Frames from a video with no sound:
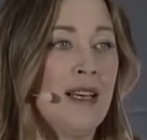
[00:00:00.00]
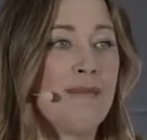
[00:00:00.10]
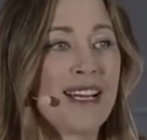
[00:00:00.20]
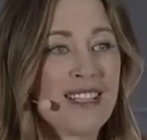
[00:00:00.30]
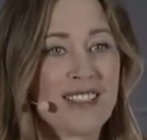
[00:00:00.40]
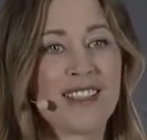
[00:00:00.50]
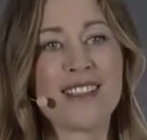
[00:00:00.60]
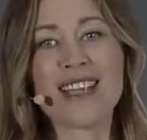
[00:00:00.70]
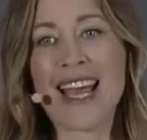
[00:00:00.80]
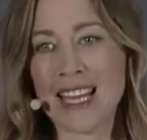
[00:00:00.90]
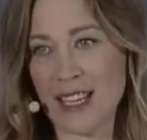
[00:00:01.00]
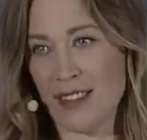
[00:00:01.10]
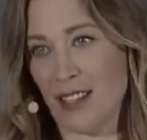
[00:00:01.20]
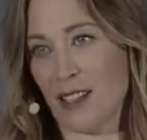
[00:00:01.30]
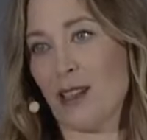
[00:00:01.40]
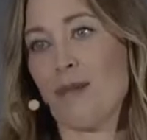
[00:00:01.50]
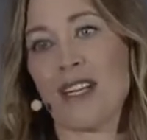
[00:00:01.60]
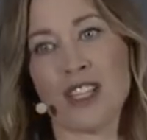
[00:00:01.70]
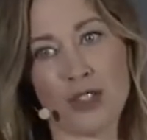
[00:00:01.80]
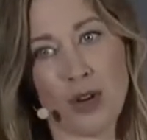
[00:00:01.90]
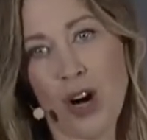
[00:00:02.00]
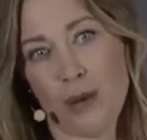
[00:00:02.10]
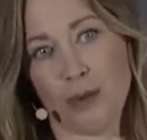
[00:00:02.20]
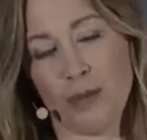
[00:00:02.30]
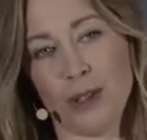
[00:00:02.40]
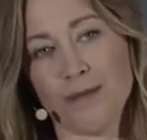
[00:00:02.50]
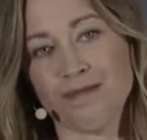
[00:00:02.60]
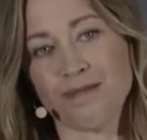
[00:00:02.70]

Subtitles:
Medicine is anything but interoperable.